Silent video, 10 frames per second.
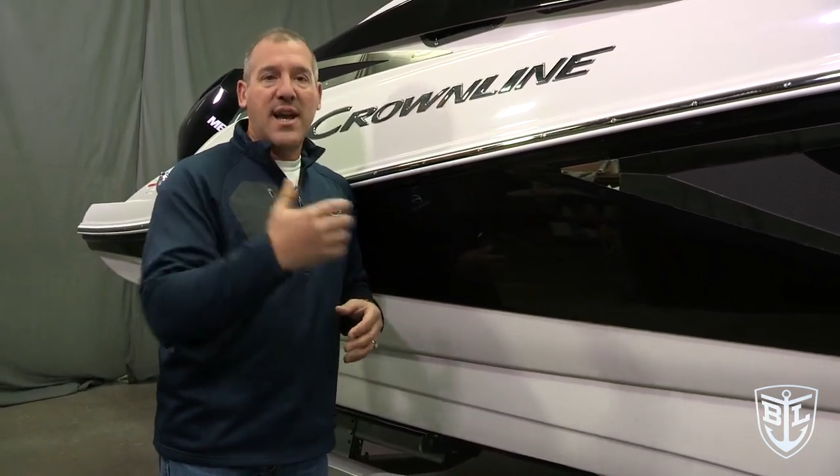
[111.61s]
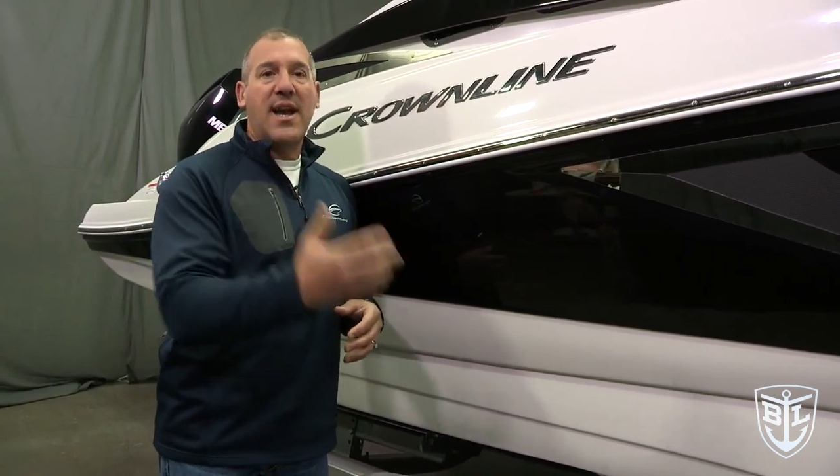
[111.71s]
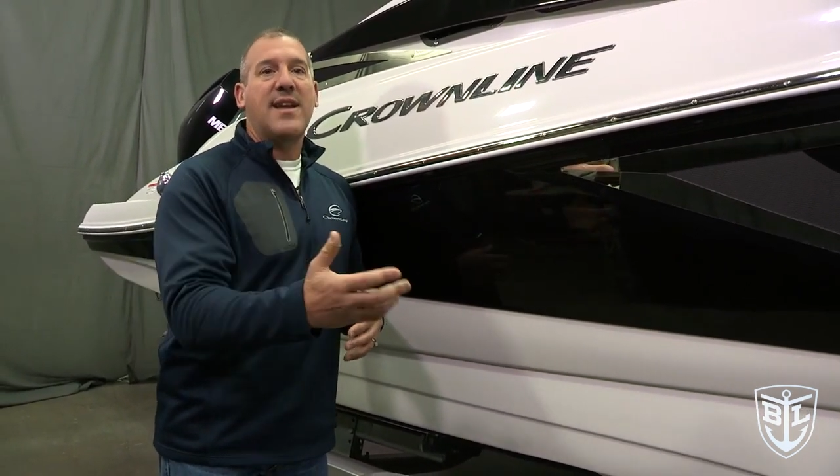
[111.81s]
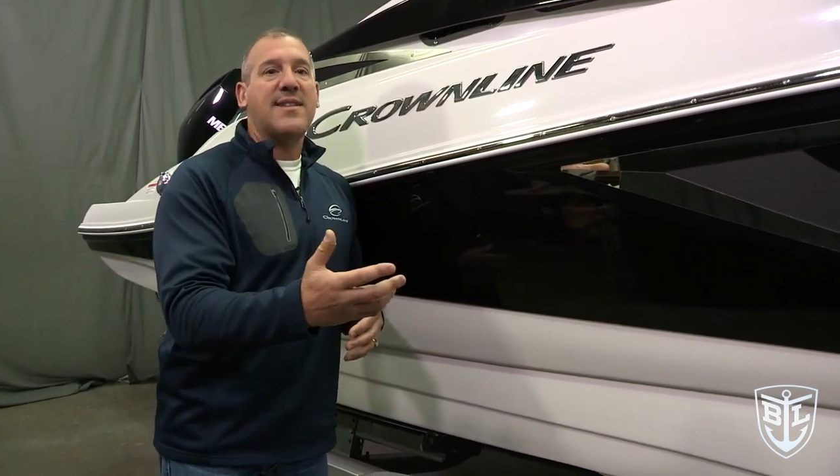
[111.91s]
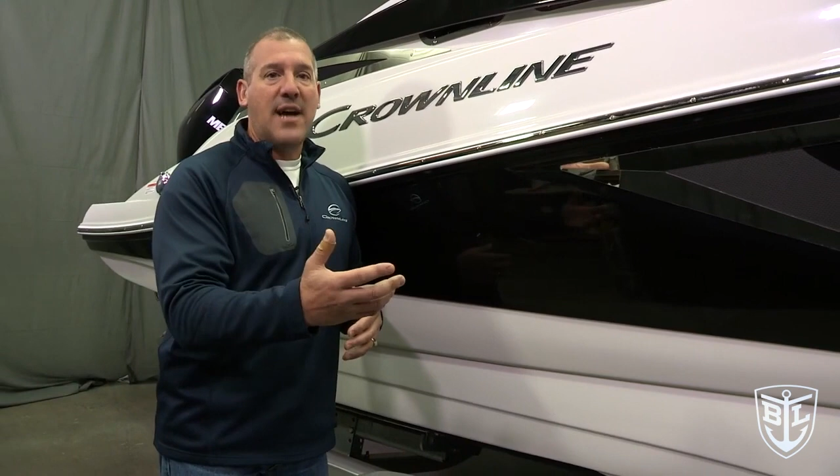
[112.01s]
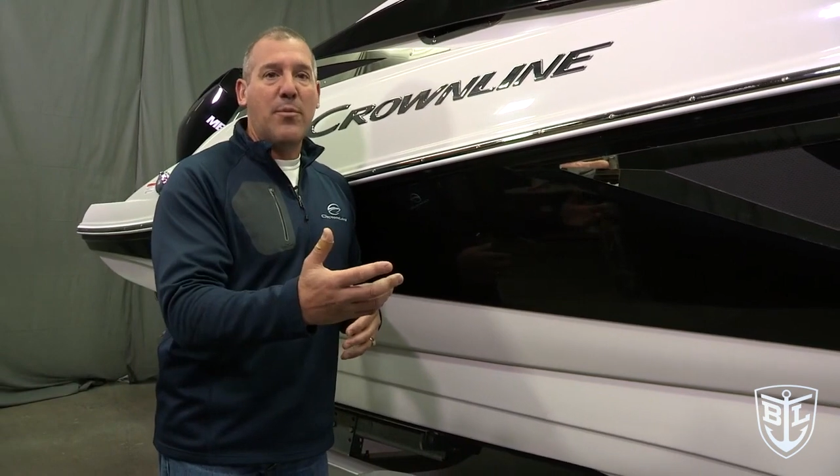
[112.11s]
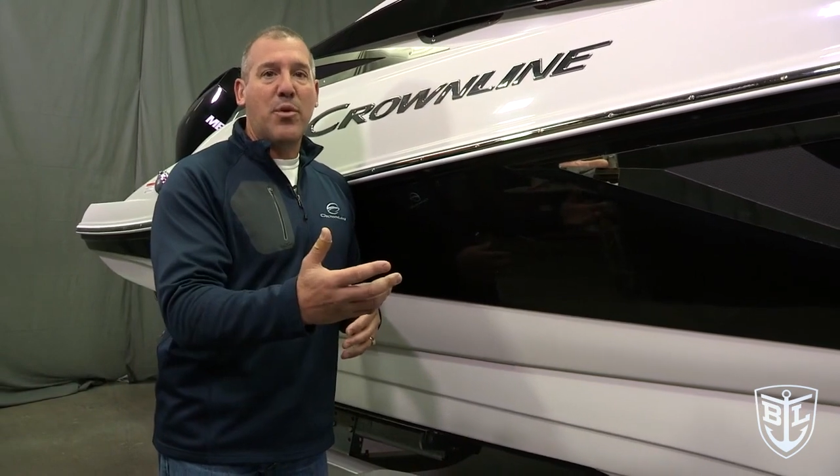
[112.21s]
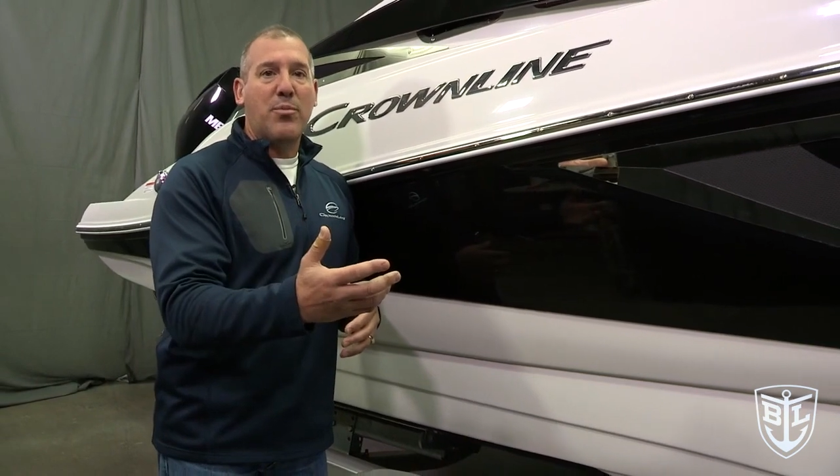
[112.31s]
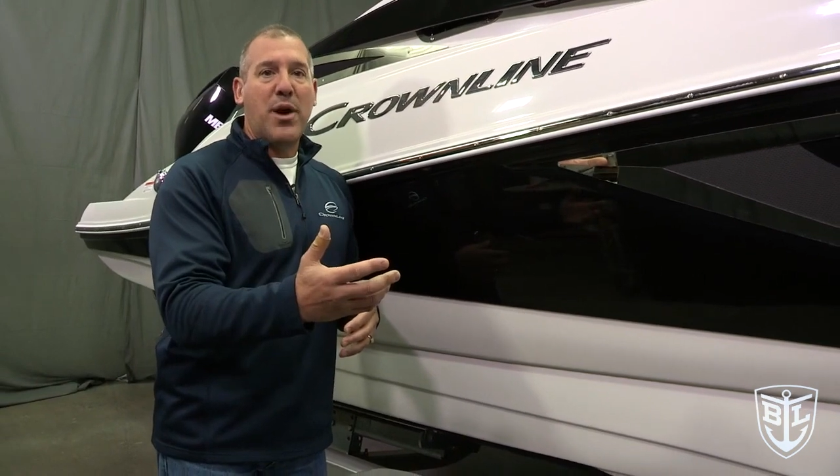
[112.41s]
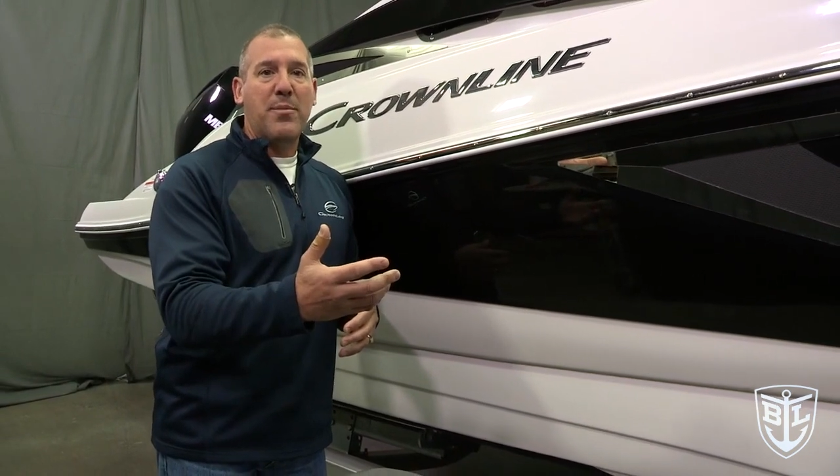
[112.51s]
anytime
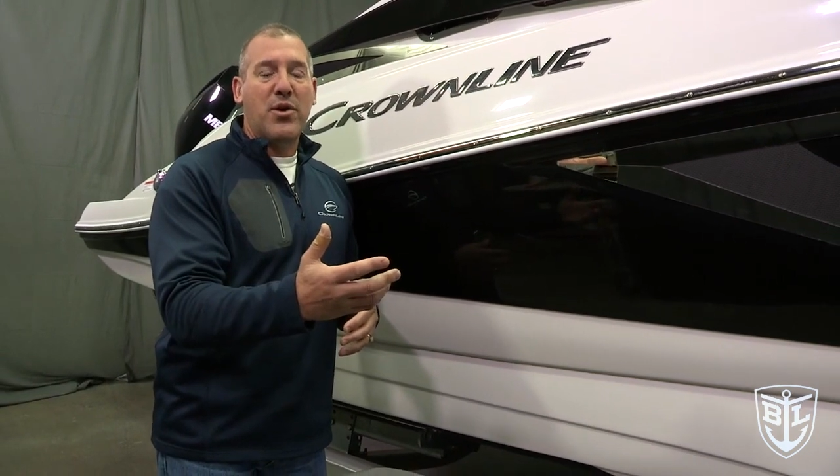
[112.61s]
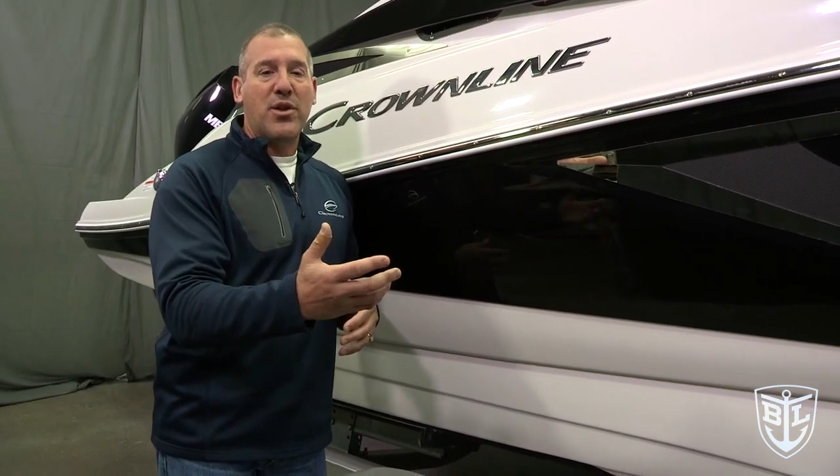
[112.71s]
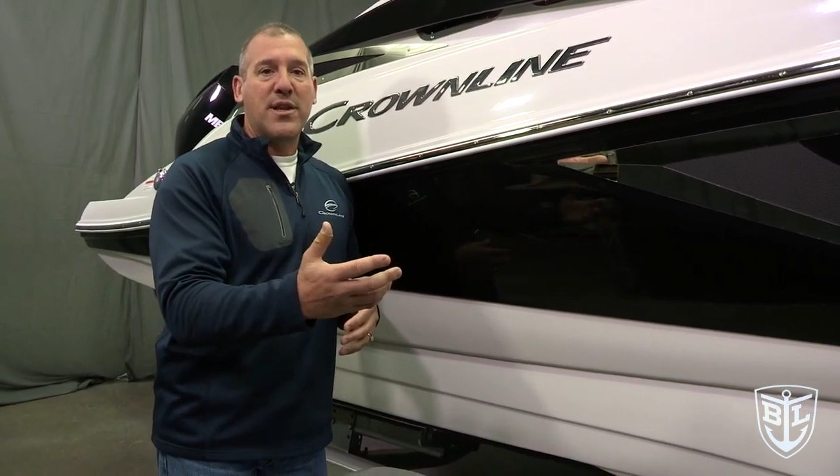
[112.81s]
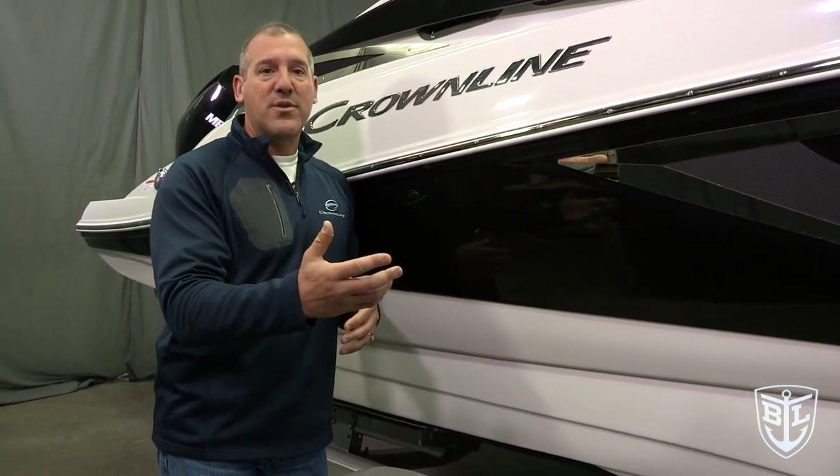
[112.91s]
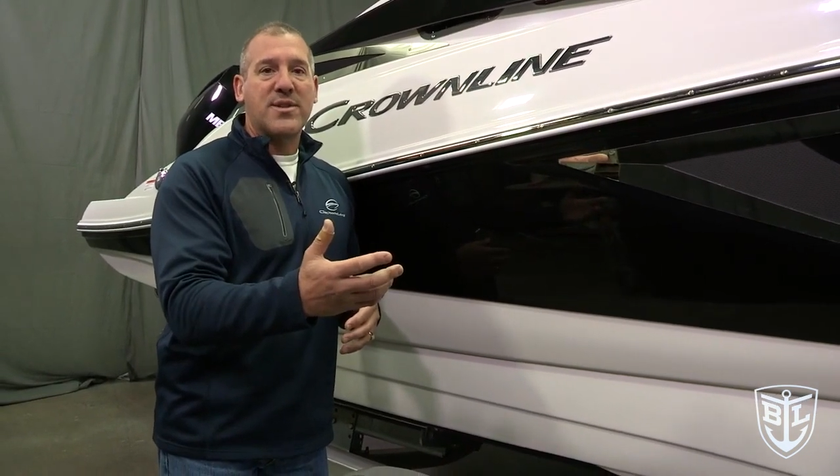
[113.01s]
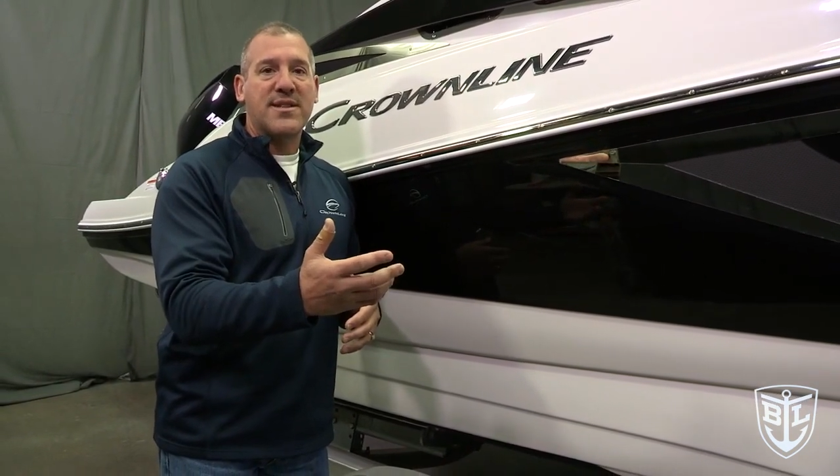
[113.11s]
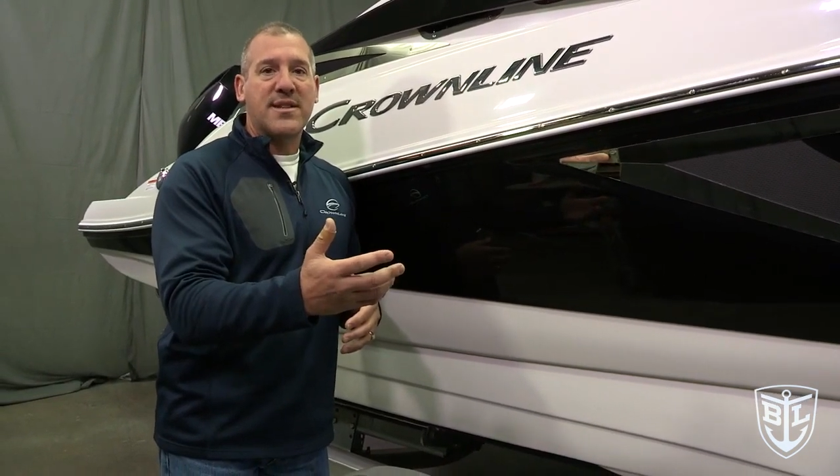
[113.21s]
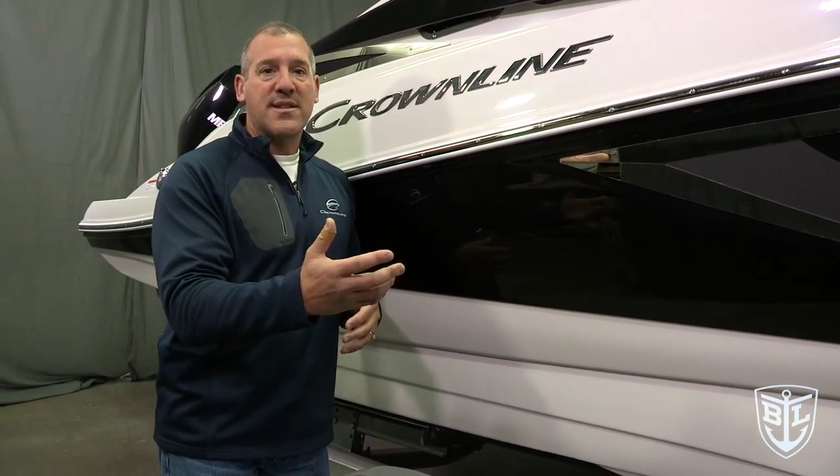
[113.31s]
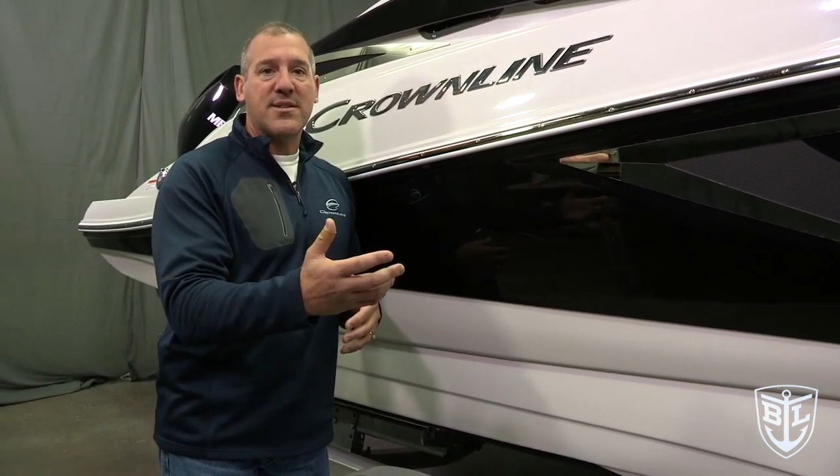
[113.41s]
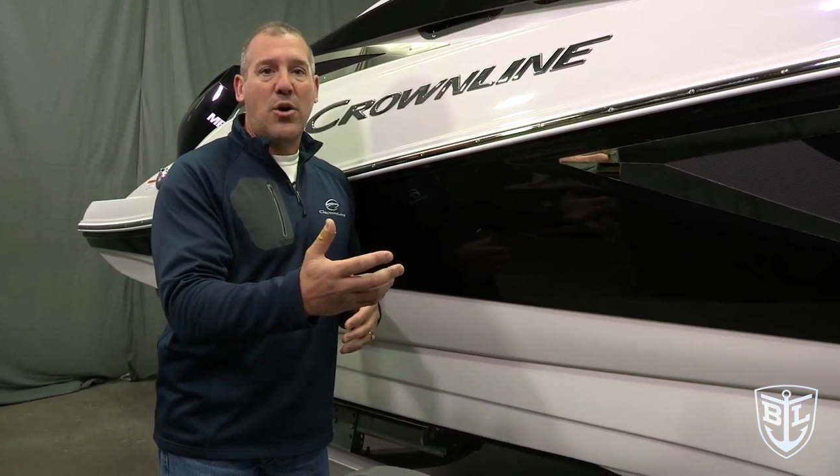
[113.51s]
where primarily use is
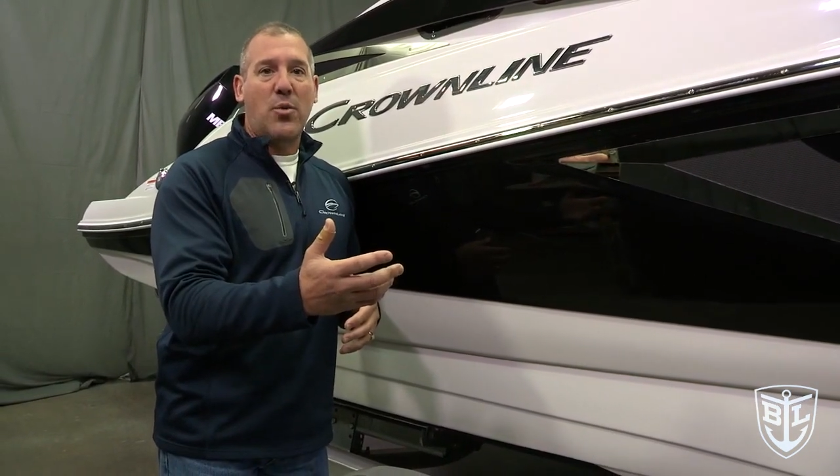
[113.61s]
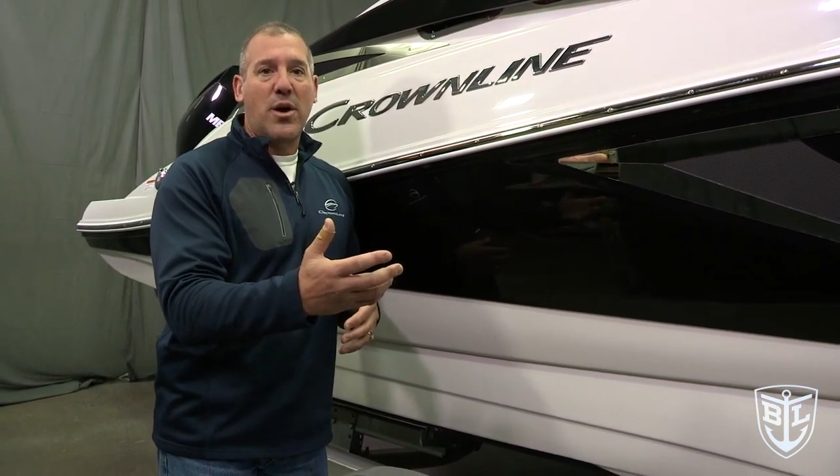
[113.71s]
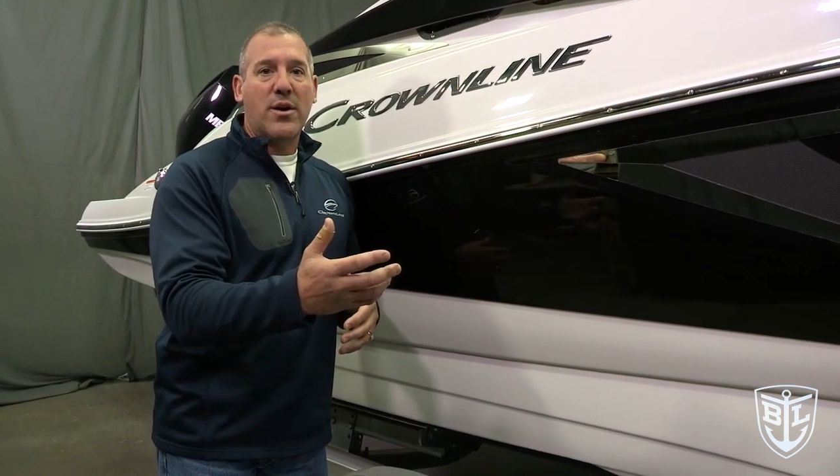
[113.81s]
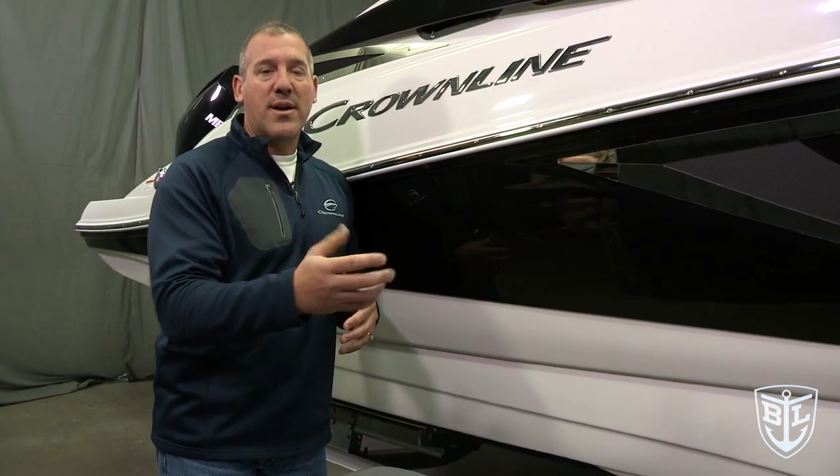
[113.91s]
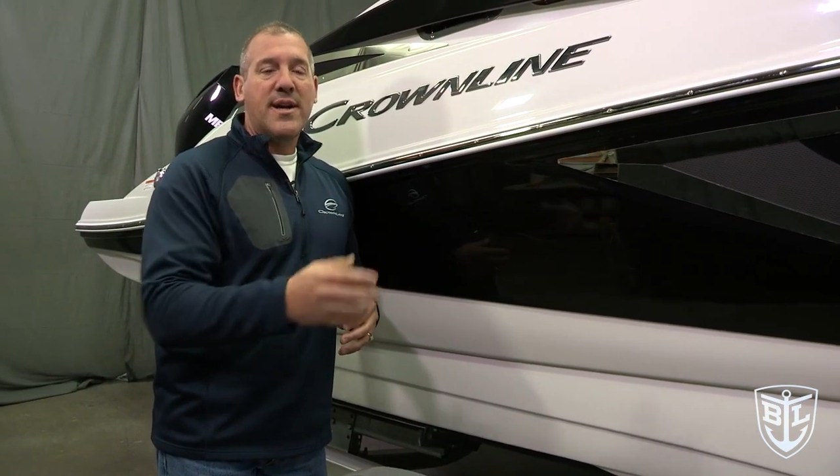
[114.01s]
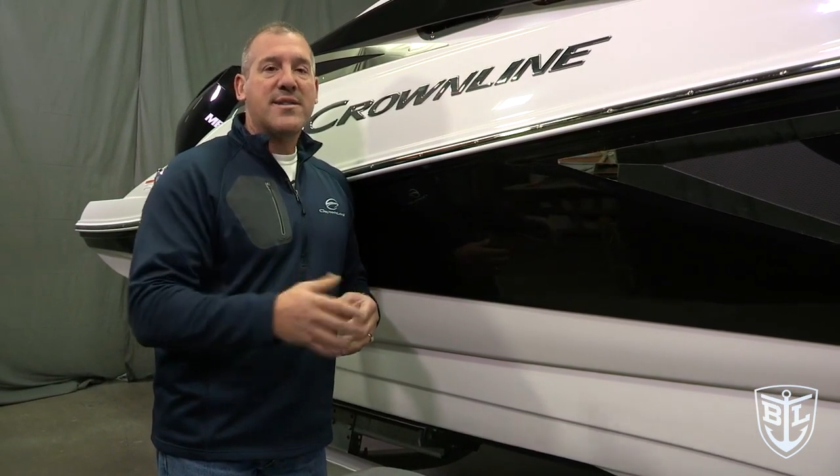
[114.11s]
in the saltwater.